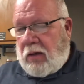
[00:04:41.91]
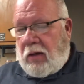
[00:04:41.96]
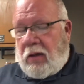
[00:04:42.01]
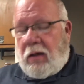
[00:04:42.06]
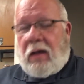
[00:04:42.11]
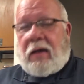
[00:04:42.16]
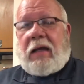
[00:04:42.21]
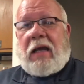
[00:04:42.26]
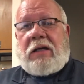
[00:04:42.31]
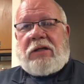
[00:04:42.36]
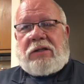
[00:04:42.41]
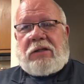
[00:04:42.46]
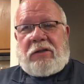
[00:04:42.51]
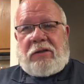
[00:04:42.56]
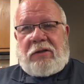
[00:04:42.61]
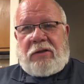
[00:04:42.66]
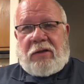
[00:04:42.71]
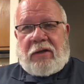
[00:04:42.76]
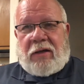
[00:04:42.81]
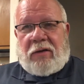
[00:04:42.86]
Occasionally,
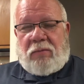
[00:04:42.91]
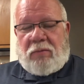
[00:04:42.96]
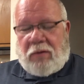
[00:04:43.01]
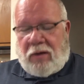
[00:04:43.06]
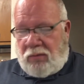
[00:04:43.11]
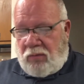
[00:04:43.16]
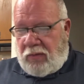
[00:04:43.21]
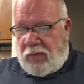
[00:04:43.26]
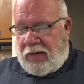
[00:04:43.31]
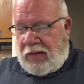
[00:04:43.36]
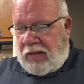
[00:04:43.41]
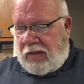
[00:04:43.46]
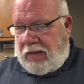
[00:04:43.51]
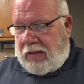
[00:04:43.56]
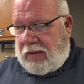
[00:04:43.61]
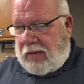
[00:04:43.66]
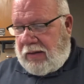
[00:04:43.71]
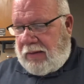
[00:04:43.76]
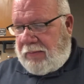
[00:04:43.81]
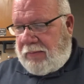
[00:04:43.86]
you'll get one with
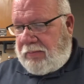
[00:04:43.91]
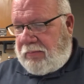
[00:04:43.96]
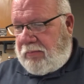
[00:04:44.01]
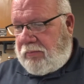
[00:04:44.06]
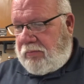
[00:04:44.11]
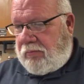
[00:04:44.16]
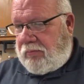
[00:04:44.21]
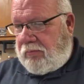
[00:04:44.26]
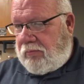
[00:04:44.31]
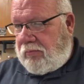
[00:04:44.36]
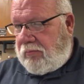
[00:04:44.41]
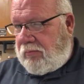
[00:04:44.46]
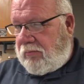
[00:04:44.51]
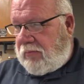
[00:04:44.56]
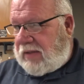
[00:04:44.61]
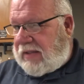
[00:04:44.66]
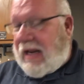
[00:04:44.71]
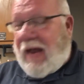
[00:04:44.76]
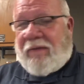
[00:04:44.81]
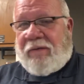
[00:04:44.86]
a
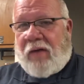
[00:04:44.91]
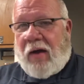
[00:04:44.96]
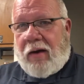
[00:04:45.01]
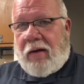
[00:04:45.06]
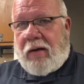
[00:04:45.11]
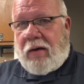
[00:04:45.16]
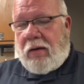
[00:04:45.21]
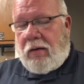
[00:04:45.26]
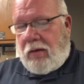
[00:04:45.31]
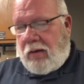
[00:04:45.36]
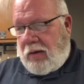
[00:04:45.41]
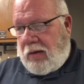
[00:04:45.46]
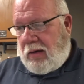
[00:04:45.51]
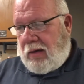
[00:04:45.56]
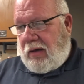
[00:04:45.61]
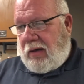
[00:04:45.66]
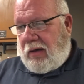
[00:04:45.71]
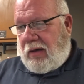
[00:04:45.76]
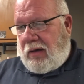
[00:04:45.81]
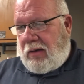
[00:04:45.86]
sapphire.
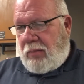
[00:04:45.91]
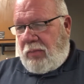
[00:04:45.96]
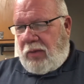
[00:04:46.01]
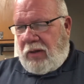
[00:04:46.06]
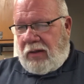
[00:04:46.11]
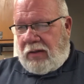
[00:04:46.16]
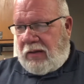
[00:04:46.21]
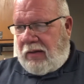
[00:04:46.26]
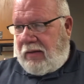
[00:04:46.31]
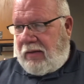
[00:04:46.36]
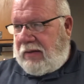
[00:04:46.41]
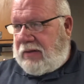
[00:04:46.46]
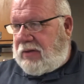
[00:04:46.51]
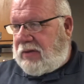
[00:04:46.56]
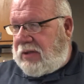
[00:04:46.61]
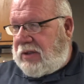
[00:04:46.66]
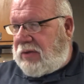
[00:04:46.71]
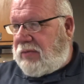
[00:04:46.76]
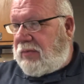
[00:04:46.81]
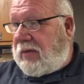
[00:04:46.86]
But these are
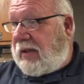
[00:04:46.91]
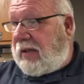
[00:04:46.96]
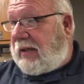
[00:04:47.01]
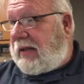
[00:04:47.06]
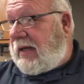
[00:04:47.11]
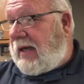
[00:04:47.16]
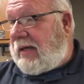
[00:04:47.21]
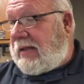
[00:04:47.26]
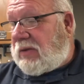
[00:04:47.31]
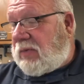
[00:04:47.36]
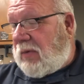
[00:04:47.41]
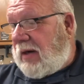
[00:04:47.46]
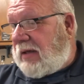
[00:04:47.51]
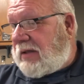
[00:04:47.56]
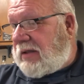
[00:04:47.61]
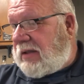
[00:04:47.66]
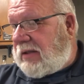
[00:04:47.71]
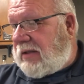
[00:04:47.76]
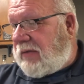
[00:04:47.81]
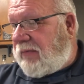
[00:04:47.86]
just really nice
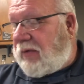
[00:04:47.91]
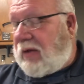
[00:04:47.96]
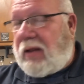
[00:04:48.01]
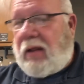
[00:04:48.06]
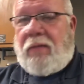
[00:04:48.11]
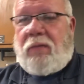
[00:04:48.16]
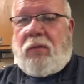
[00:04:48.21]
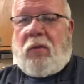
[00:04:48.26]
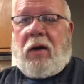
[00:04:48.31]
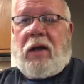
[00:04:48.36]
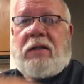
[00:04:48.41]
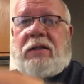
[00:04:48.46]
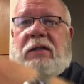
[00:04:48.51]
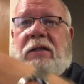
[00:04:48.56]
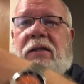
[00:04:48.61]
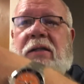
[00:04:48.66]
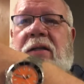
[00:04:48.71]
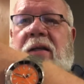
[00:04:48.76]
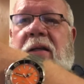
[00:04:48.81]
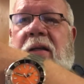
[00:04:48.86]
watches. If you love
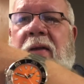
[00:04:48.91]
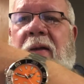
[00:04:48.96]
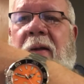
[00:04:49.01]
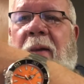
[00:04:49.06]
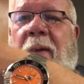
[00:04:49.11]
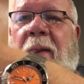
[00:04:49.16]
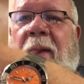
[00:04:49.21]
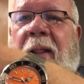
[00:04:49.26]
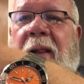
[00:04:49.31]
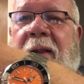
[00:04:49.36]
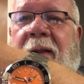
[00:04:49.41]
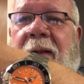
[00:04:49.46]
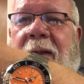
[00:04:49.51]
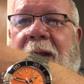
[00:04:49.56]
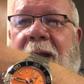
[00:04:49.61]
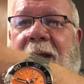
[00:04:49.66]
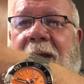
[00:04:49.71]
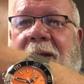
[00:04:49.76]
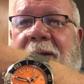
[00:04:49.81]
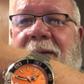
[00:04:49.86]
watches,
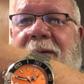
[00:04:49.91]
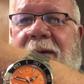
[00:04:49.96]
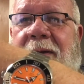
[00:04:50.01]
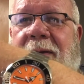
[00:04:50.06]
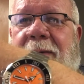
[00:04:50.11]
and